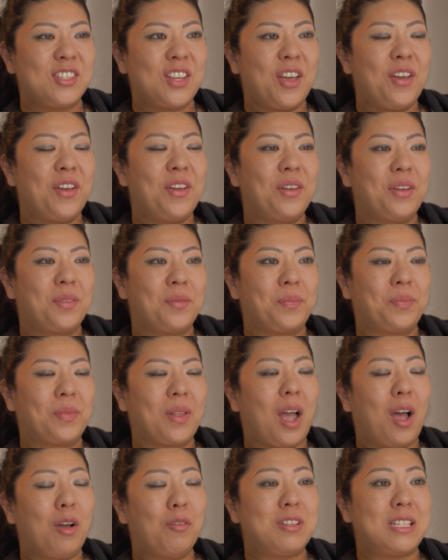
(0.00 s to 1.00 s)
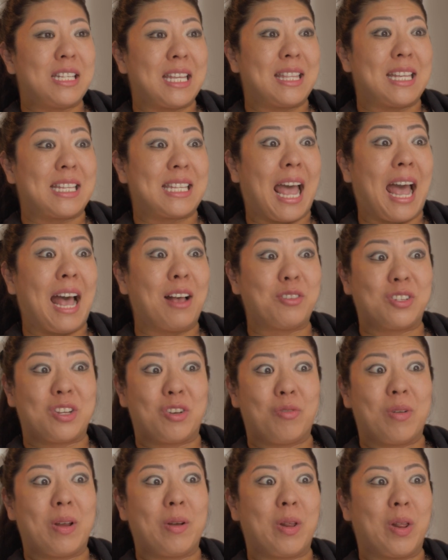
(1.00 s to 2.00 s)
So obviously this house
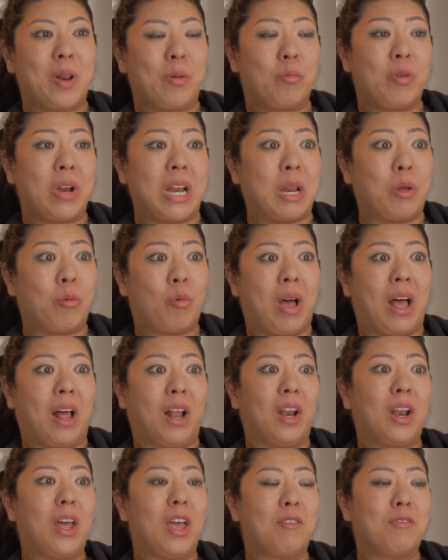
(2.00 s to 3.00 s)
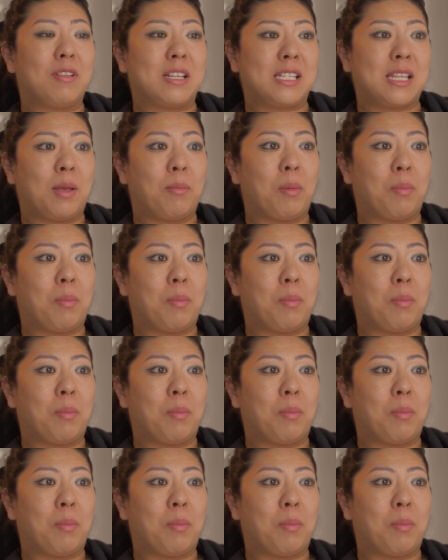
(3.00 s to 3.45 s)
did really well over the summer